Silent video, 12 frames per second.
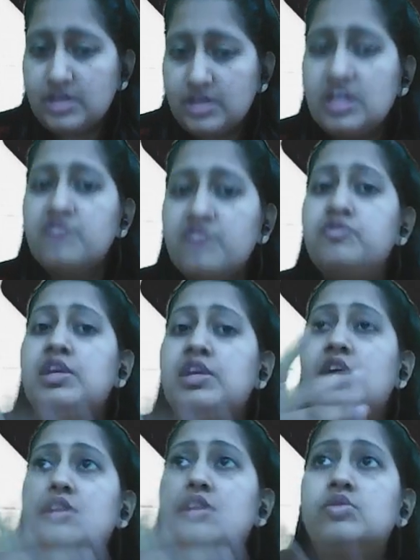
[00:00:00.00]
If we
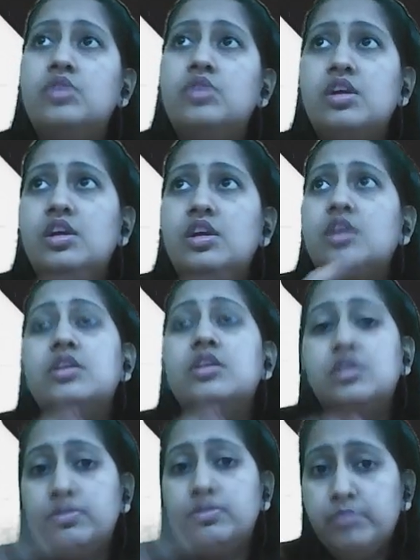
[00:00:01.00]
are cooking
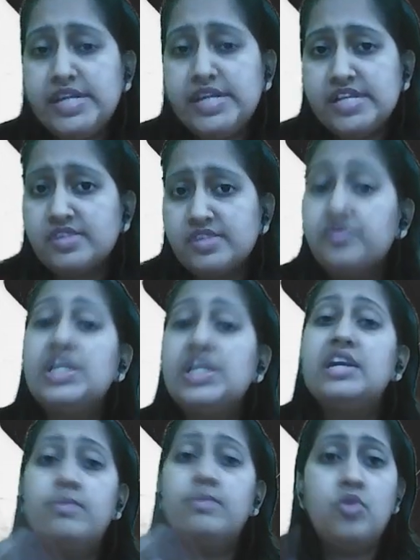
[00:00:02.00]
meat, we
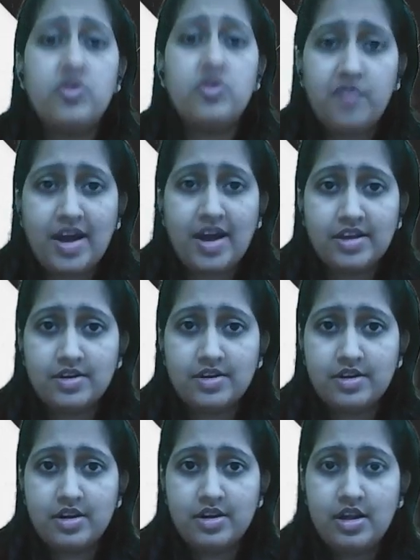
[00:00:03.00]
need more fire.
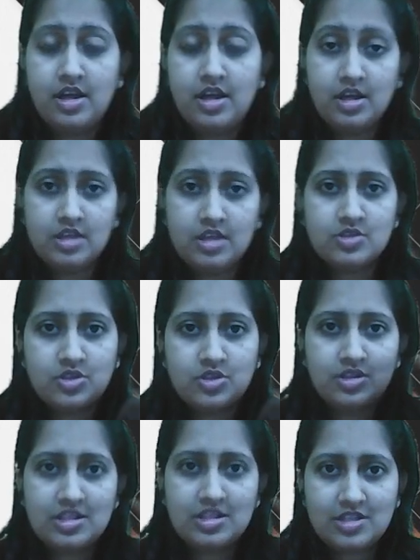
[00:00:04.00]
So
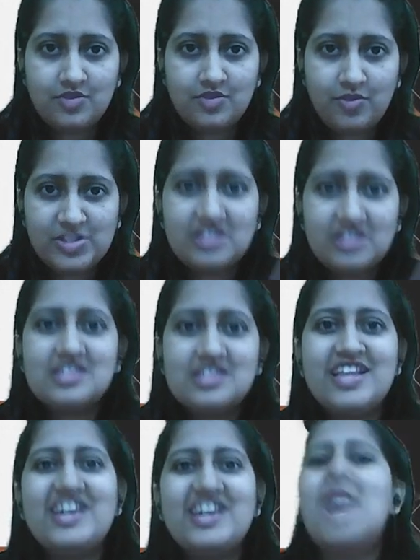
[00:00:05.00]
this information, this is
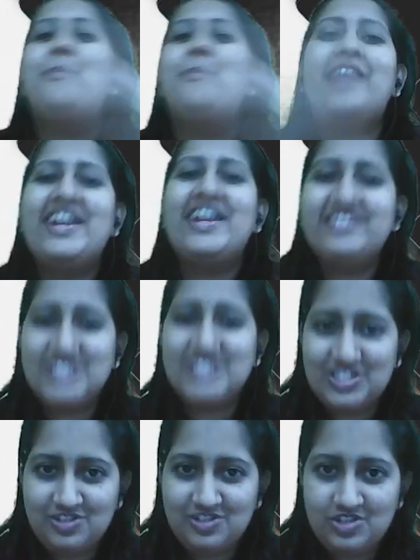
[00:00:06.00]
like applied research.
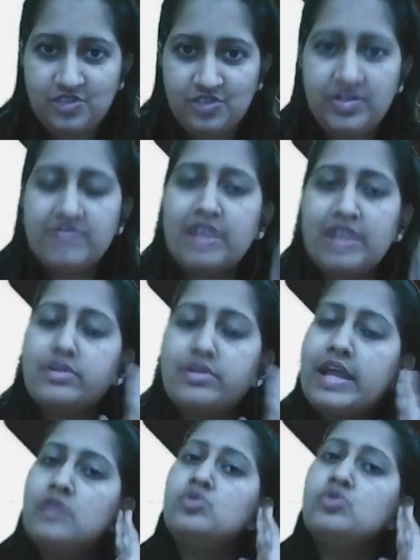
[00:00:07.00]
When we are
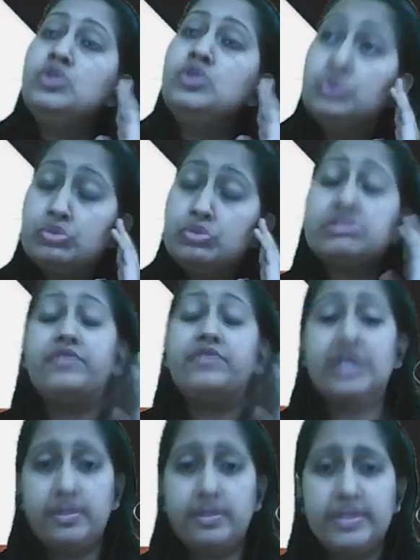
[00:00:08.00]
trying to use the
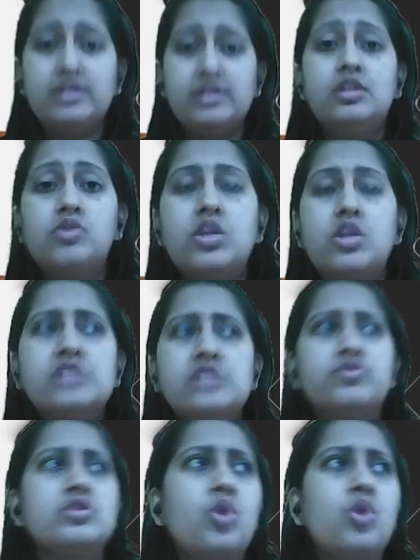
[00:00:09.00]
fundamental knowledge
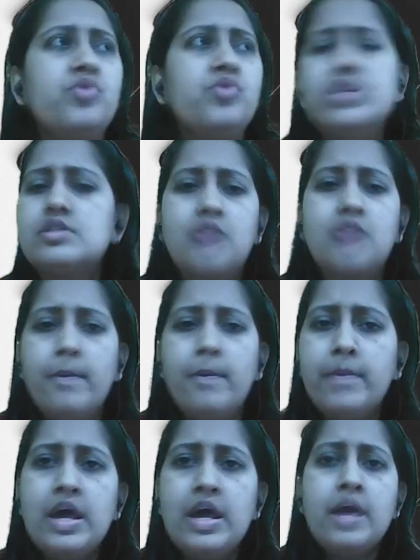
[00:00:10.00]
for solving some
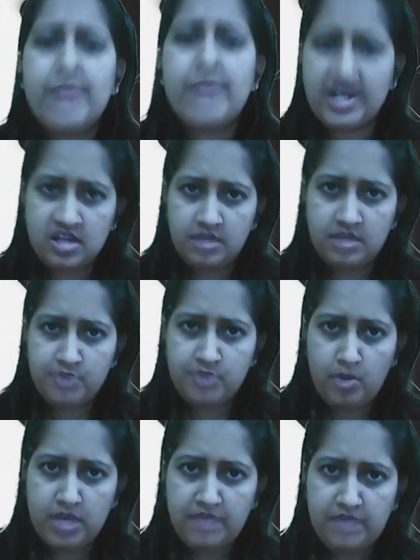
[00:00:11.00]
practical
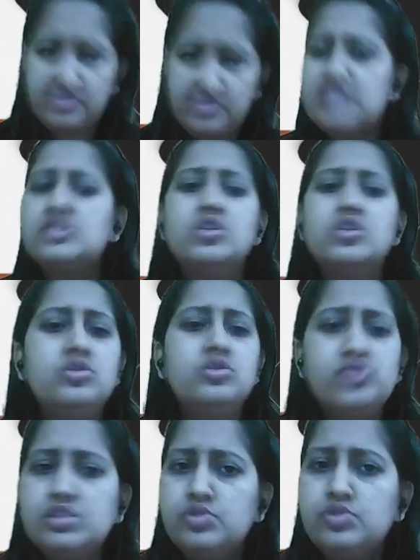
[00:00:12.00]
problem, when it's
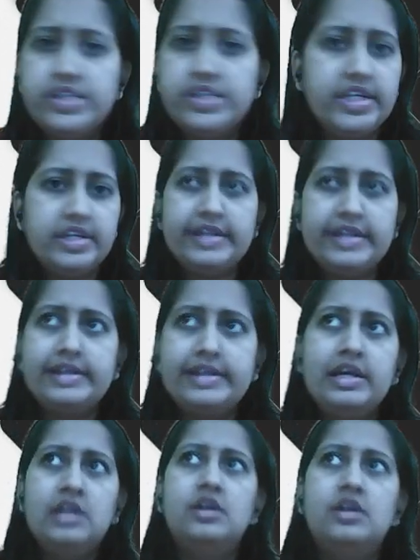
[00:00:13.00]
solution oriented,
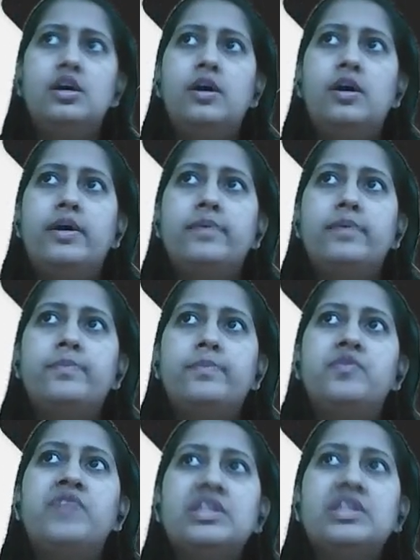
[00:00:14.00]
uh,
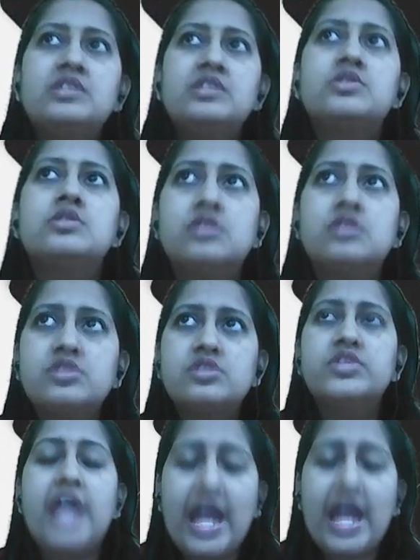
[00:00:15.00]
when this research would
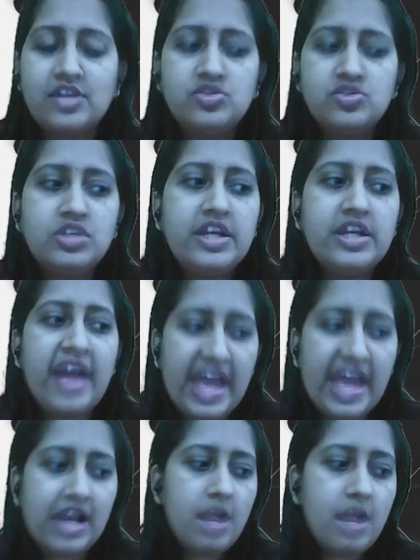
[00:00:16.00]
actually
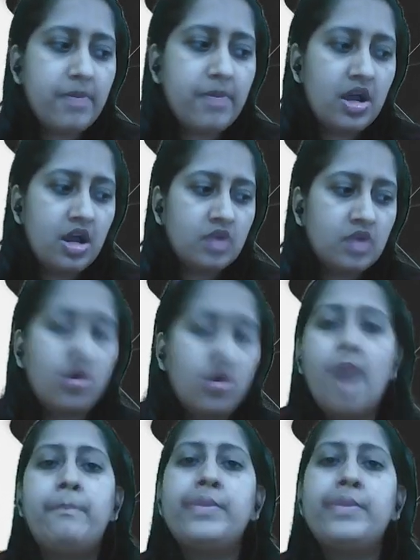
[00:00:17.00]
help to
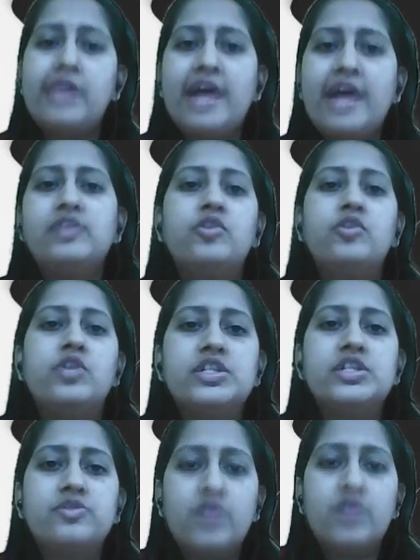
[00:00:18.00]
apply the
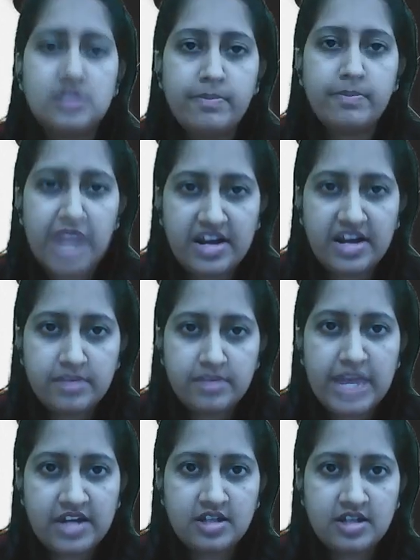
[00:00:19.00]
knowledge for some
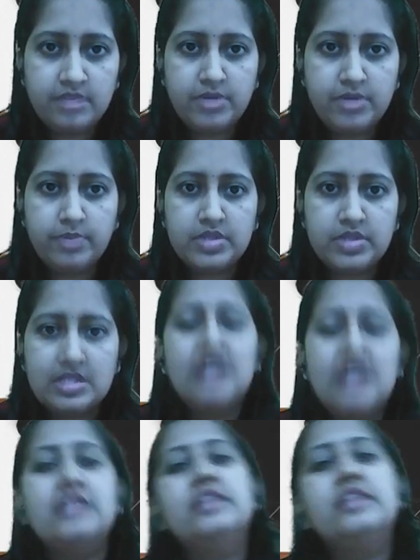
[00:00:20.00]
practical purpose,
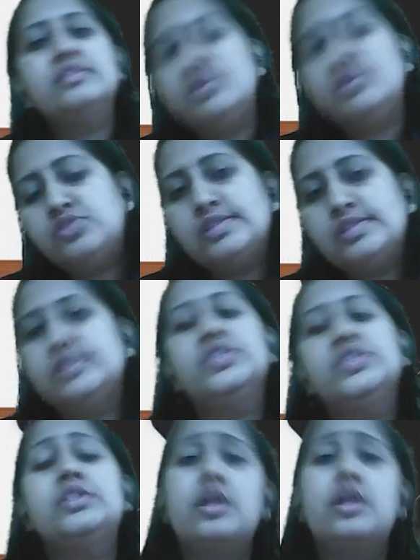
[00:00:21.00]
then such
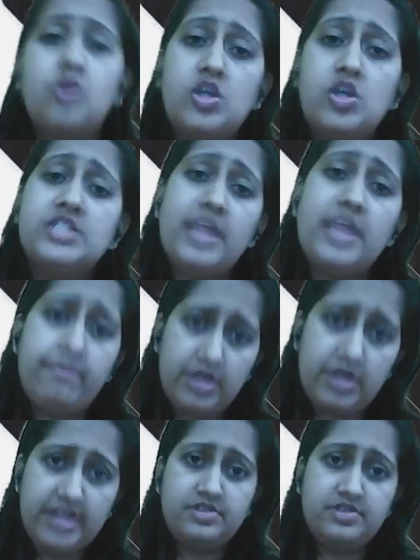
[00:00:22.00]
researches are called as
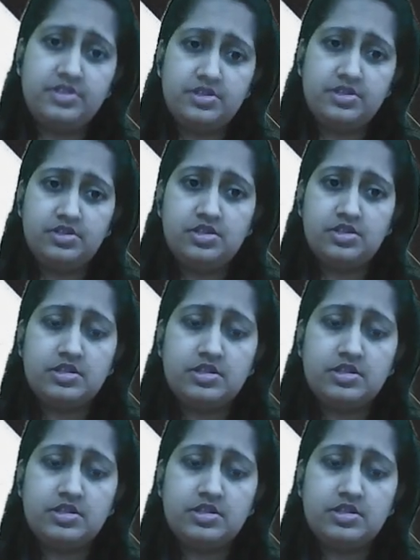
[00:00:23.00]
applied researches.